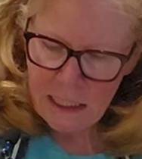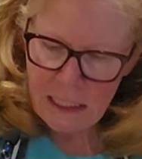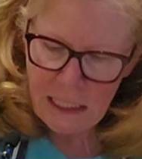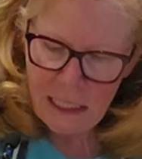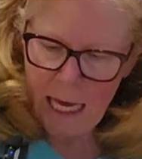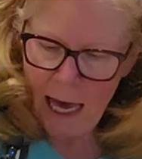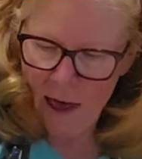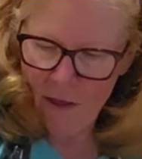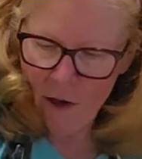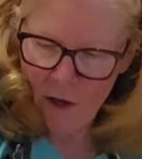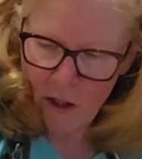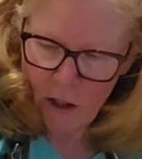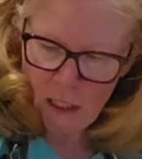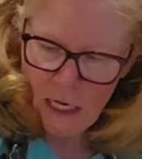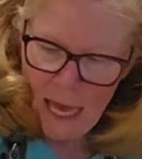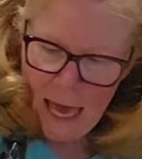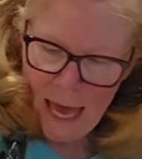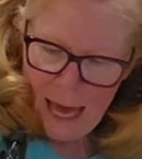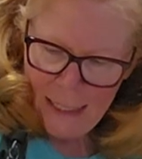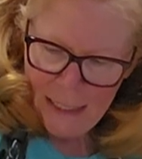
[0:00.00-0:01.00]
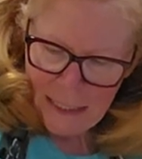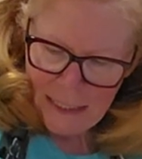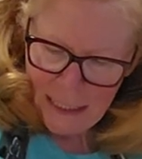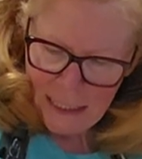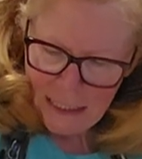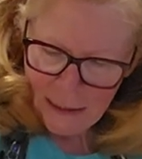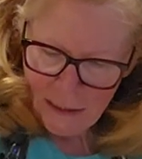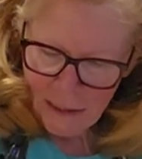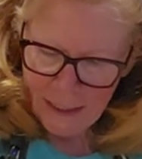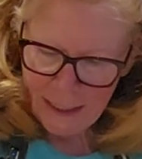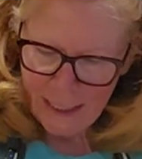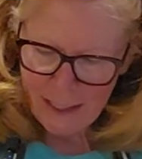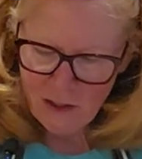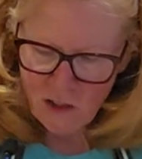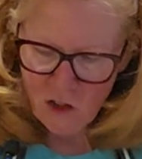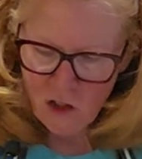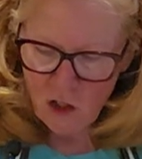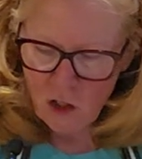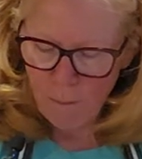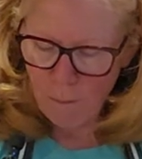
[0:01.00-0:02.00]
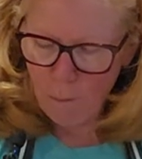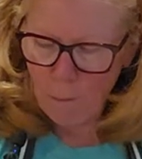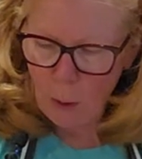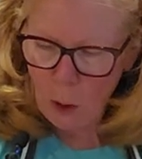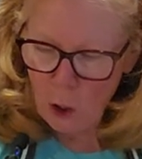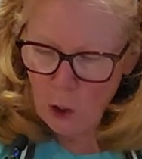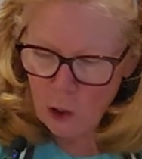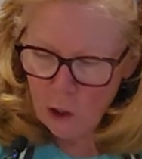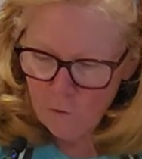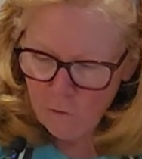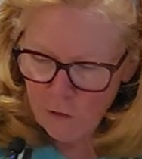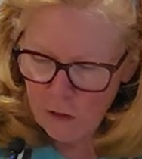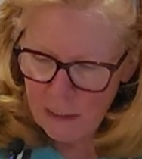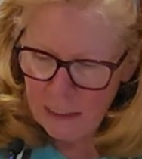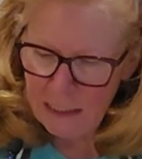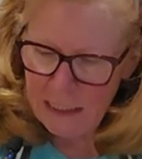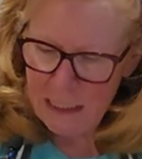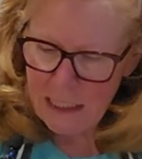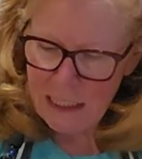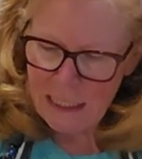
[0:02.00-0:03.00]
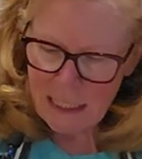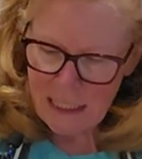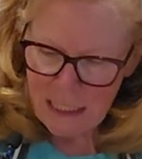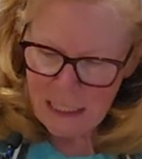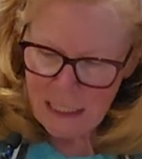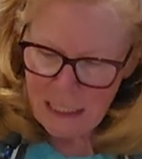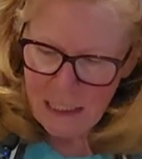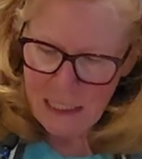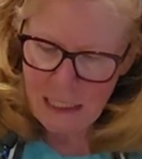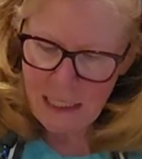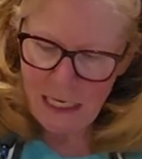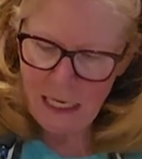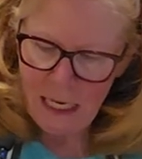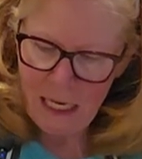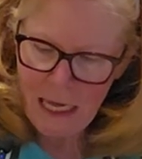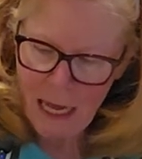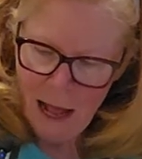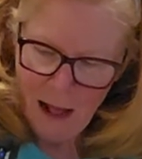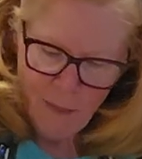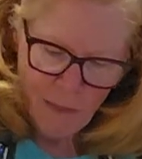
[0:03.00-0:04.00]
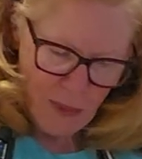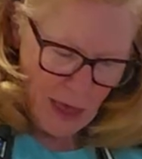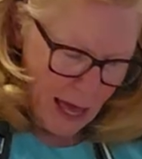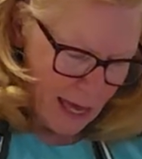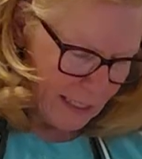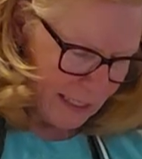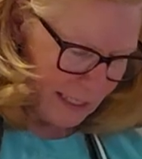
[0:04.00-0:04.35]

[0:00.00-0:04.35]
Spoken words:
together until it gets to the perfect consistency that